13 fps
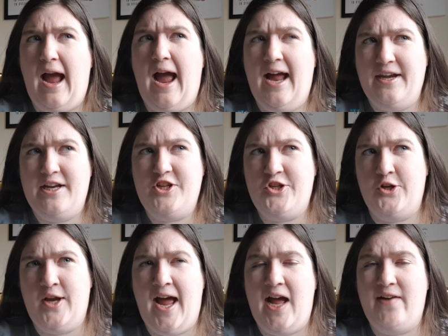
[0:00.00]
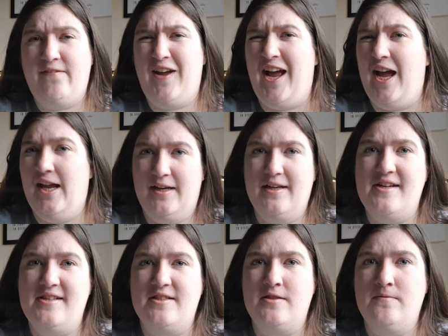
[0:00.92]
and it should have at
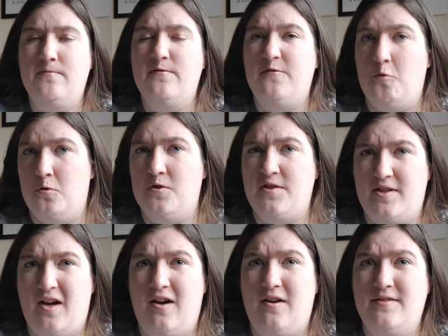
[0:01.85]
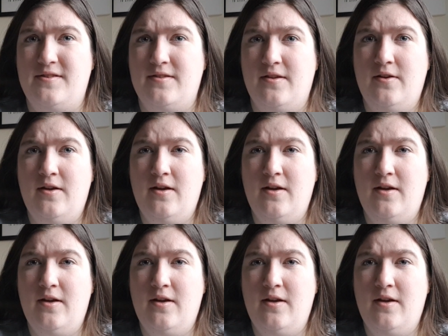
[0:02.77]
least 4 stars.